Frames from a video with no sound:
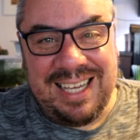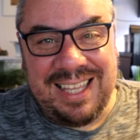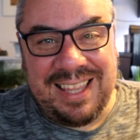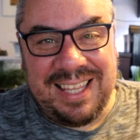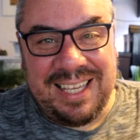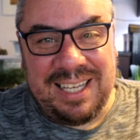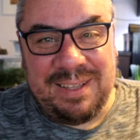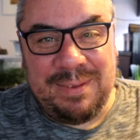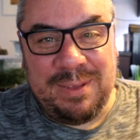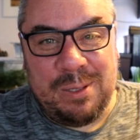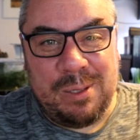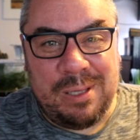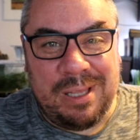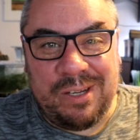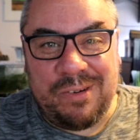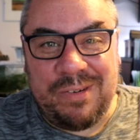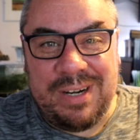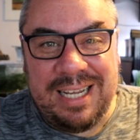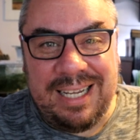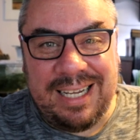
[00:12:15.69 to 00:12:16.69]
I think we'll all
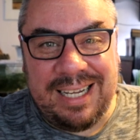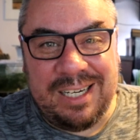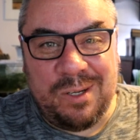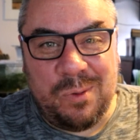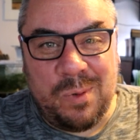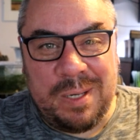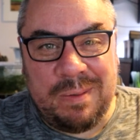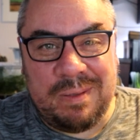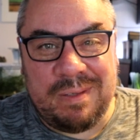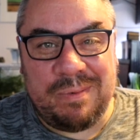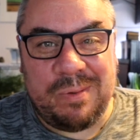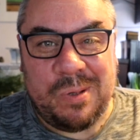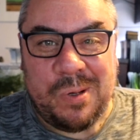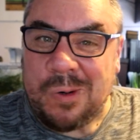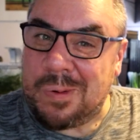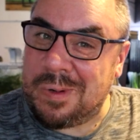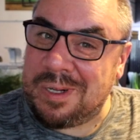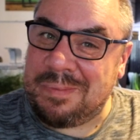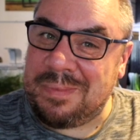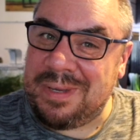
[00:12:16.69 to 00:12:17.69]
agree, you kind of wiped the
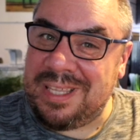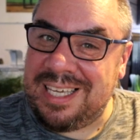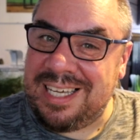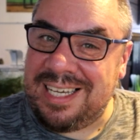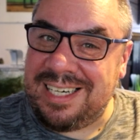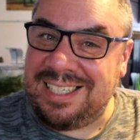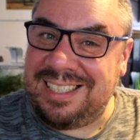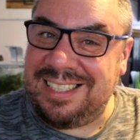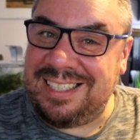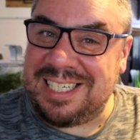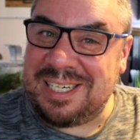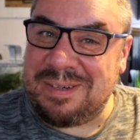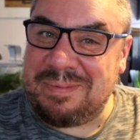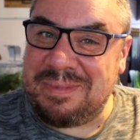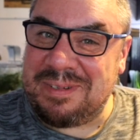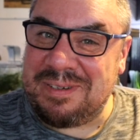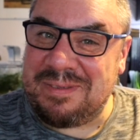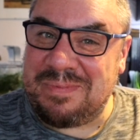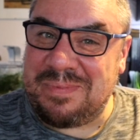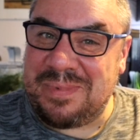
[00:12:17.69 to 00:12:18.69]
floor with me there in
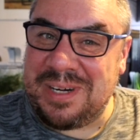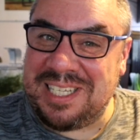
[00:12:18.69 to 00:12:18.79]
terms of